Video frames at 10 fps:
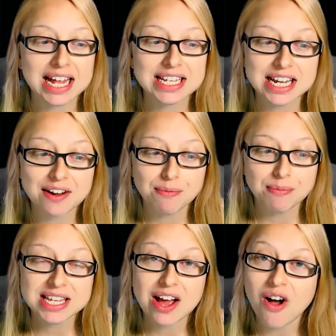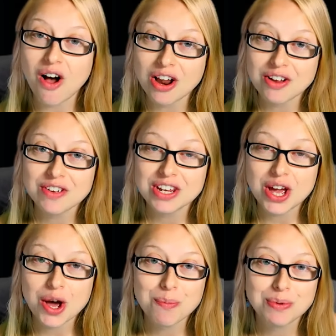to never miss out on a
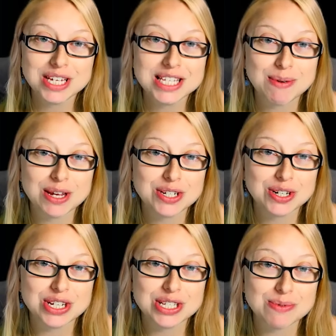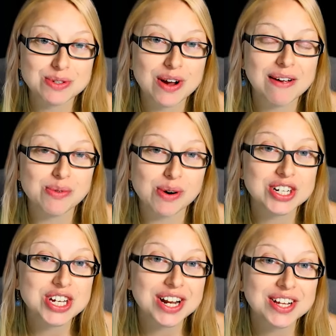video, please make sure you subscribe to our
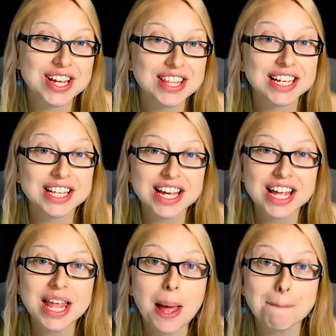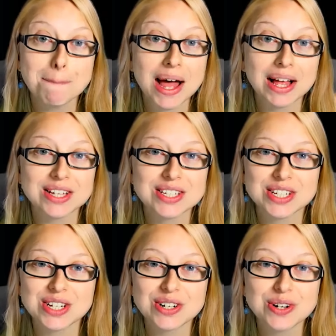channel and then click on that bell so
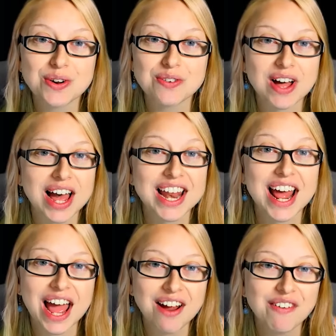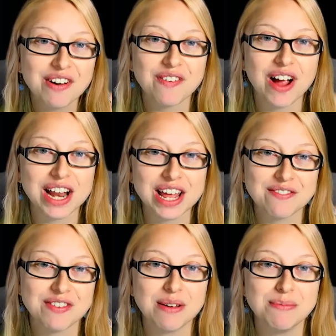you're notified every Friday at
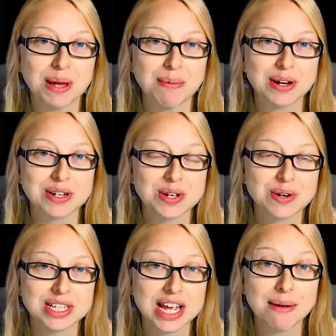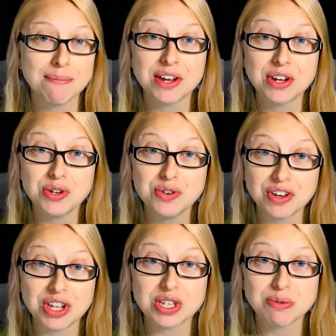5 p.m. Arizona time that a new
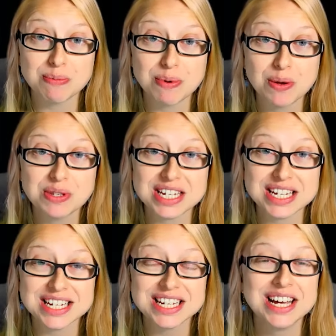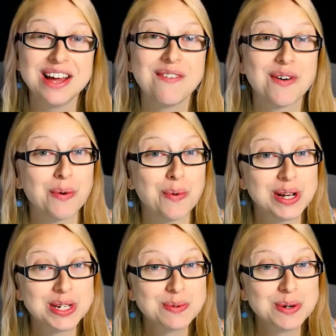video has been posted. For one
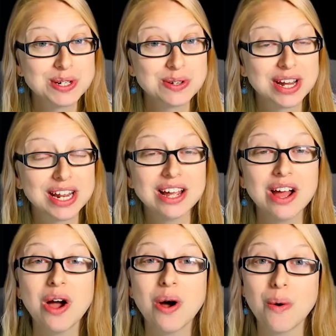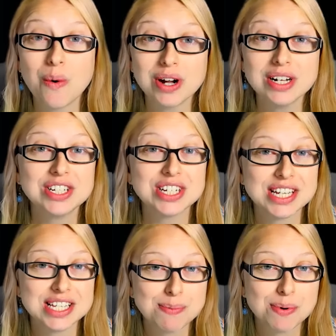to one training or just to
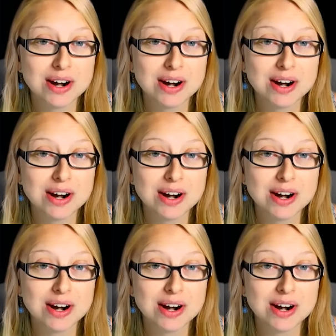support our